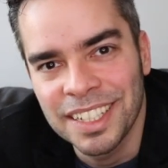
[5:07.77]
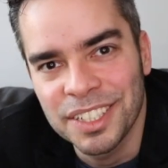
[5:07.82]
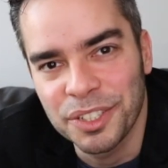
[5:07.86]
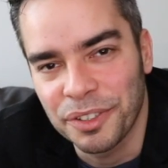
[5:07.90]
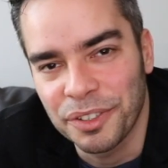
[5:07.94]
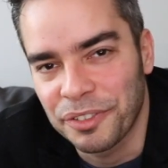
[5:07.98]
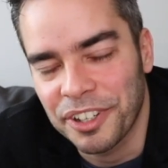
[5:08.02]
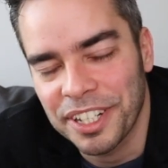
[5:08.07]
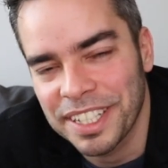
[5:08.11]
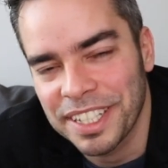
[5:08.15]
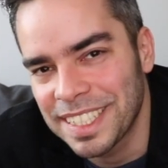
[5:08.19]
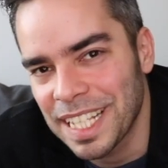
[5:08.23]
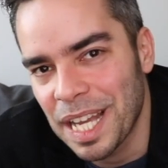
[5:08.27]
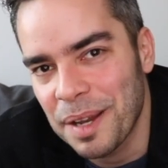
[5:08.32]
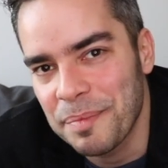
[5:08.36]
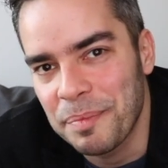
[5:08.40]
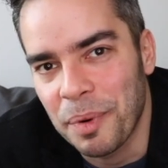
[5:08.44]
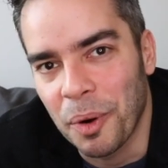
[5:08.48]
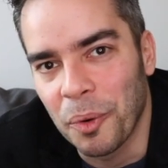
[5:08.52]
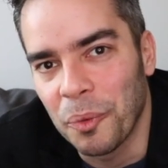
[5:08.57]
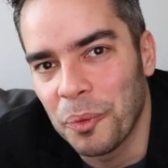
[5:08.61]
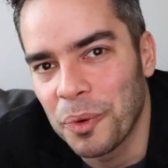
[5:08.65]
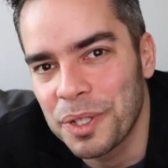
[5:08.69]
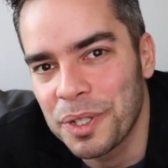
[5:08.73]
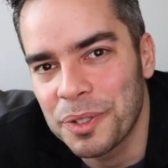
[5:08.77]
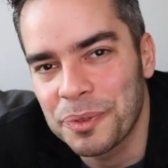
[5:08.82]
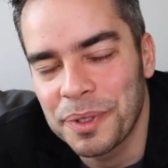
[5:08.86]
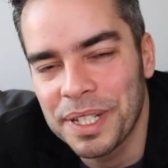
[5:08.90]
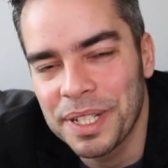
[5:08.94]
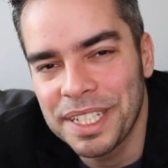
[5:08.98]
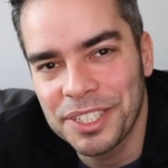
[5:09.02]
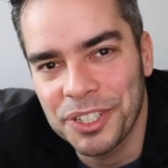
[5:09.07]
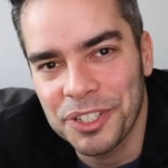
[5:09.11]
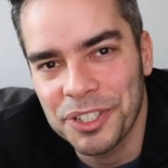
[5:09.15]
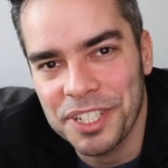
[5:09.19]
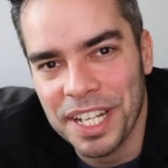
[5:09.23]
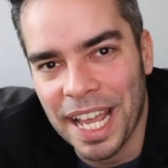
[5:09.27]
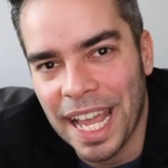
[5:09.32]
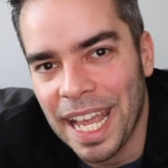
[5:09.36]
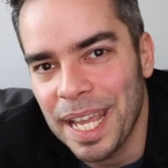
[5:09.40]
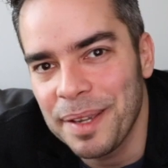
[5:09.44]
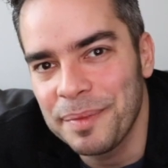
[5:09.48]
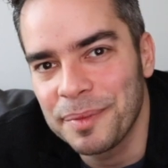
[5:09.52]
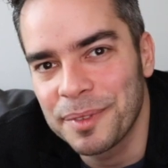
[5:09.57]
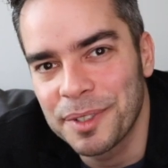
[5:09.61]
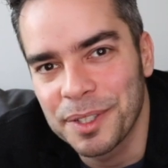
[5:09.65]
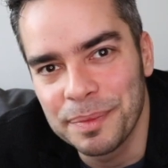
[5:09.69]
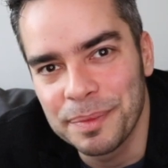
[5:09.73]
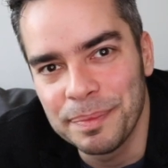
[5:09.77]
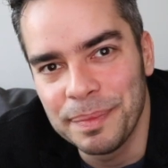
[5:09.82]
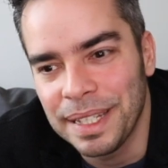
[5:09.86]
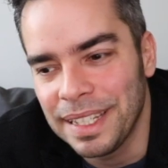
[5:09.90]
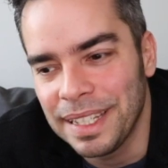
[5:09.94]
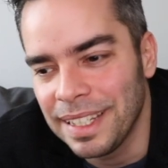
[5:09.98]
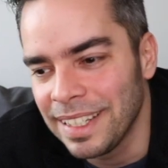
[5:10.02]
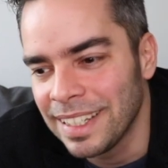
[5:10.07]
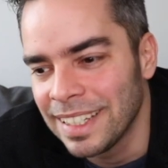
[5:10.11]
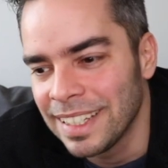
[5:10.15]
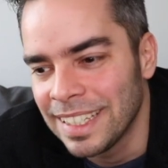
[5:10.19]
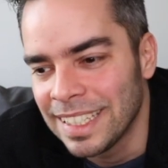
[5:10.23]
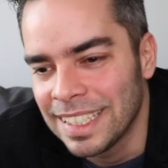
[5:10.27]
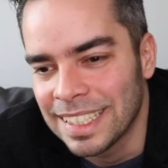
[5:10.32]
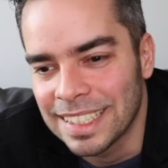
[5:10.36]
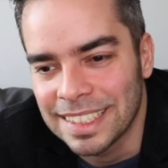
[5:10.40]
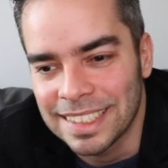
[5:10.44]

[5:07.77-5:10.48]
So for example, one research aim could be,